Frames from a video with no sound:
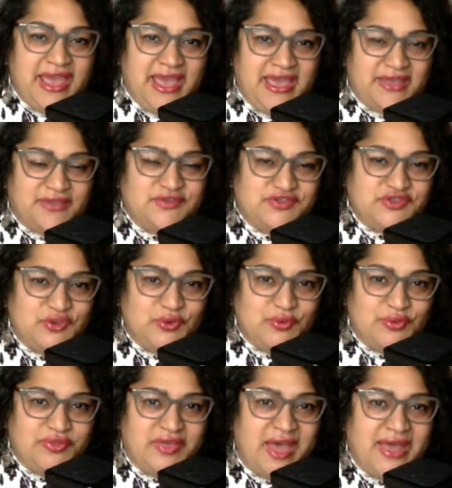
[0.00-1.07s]
And so
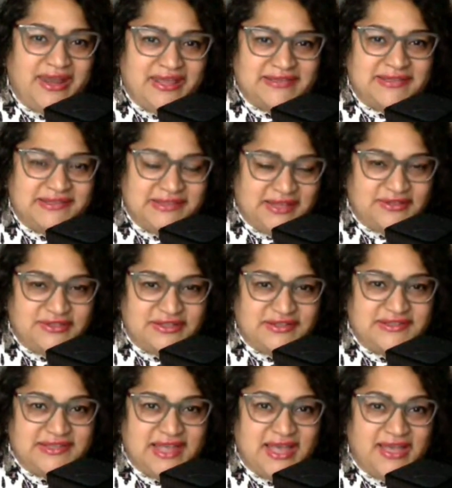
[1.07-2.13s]
that is a telltale
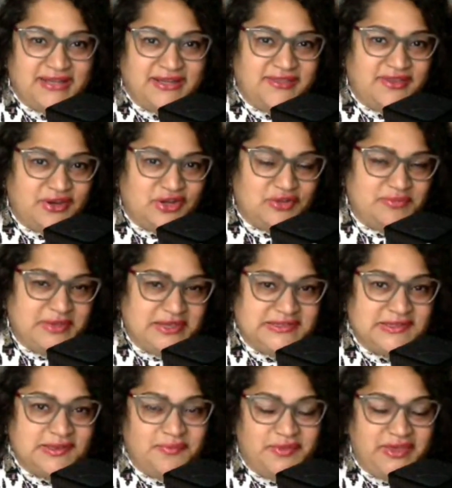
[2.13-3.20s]
sign that there could be
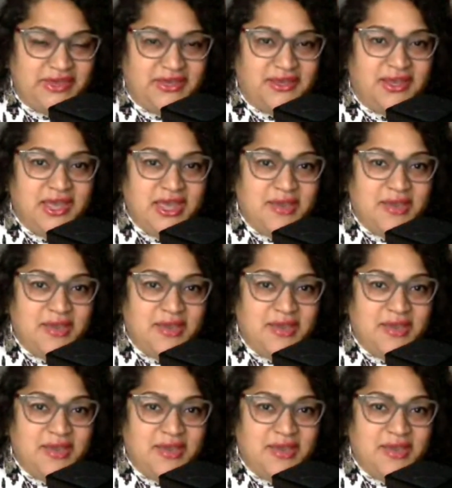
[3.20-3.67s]
something